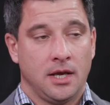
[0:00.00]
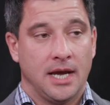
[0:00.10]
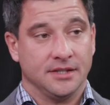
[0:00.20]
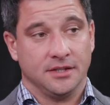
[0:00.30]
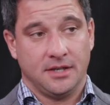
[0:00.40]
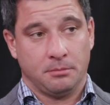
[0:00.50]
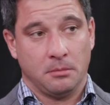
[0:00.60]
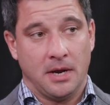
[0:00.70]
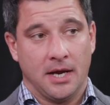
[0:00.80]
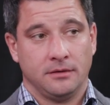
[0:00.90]
as a
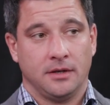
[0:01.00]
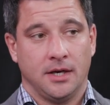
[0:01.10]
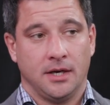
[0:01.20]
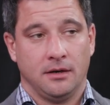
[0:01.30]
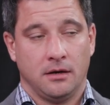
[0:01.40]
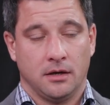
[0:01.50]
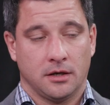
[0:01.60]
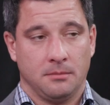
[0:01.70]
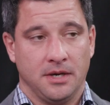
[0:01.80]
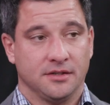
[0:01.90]
diplomat and uh,
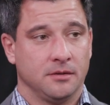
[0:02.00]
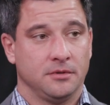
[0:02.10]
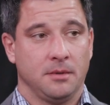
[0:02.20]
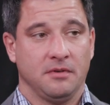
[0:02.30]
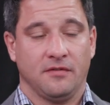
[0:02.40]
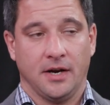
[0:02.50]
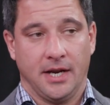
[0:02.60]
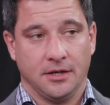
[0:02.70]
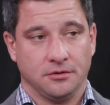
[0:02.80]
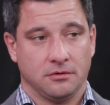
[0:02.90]
committed some type of
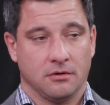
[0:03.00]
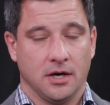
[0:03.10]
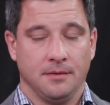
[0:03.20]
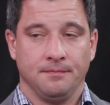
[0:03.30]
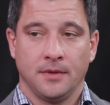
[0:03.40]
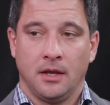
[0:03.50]
financial crime.